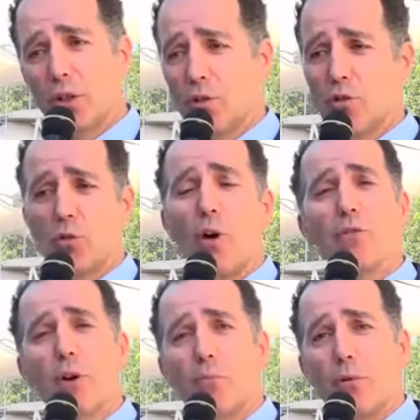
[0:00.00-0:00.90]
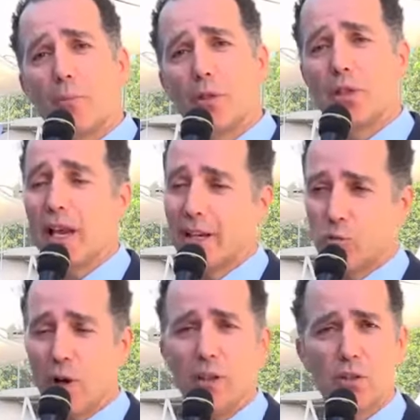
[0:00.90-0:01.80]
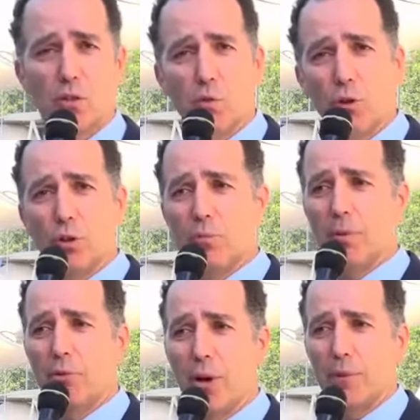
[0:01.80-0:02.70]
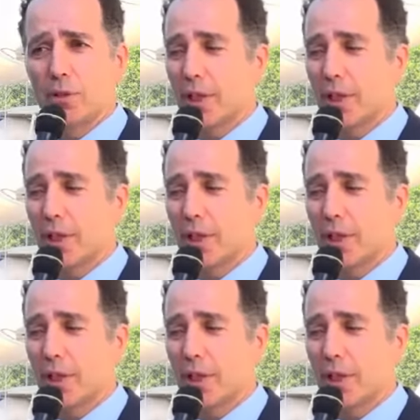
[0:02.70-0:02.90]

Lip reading: you can use the wavefront parameters as well as the corneal parameters.